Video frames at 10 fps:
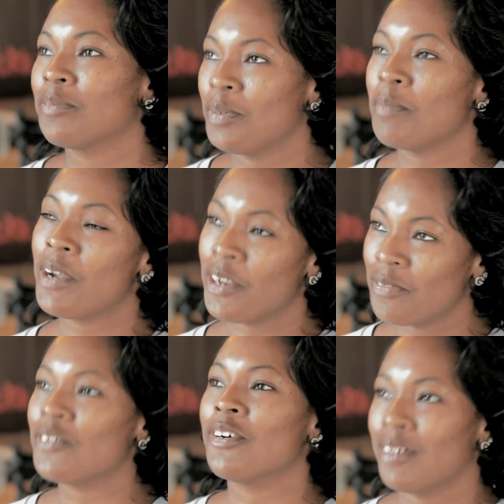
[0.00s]
but married
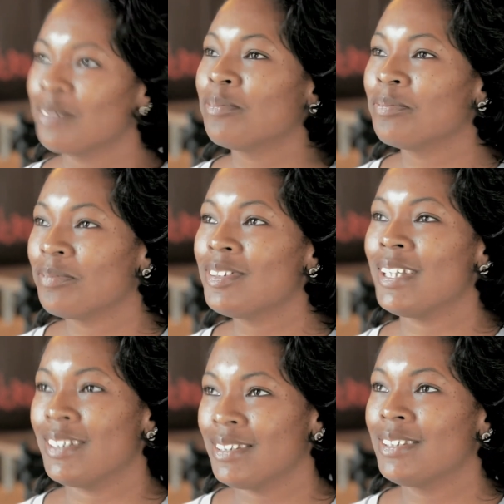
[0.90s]
4.
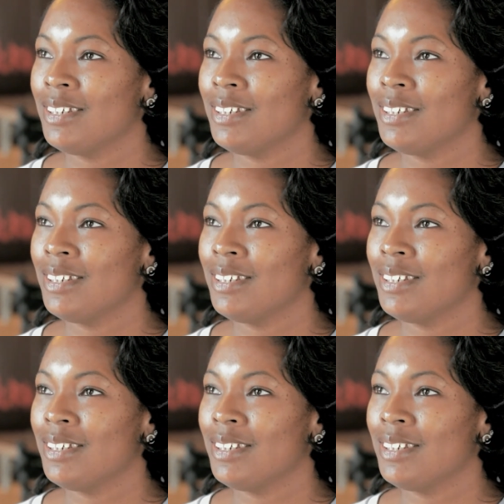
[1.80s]
Yes.